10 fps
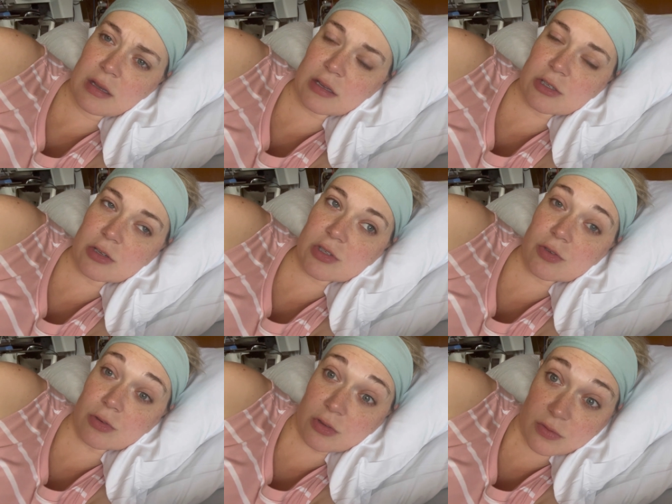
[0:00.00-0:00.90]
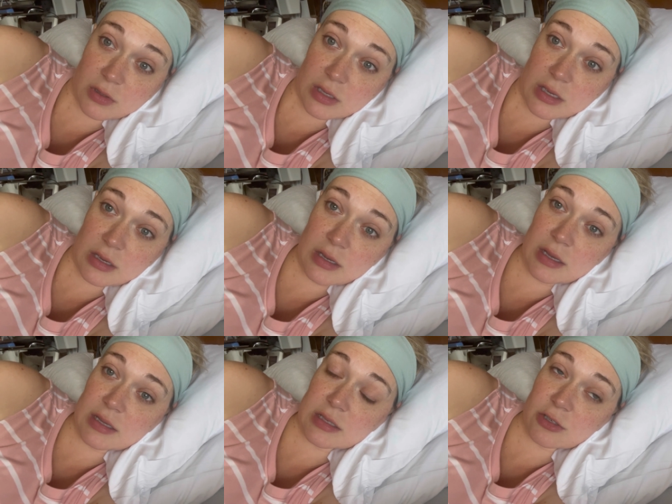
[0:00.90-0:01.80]
And she goes, truthfully,
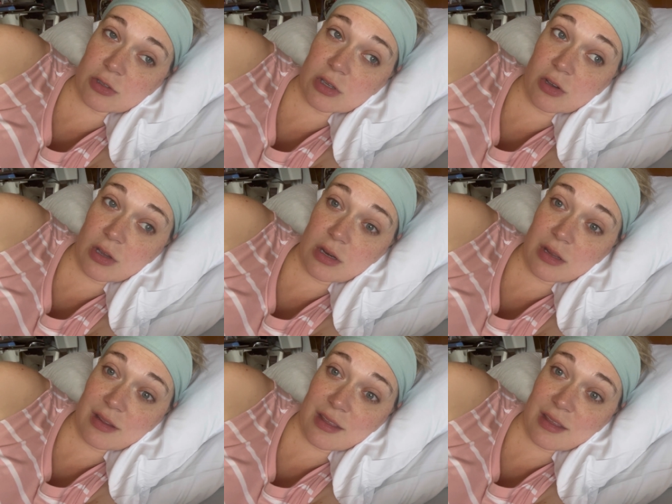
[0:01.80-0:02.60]
it's actually good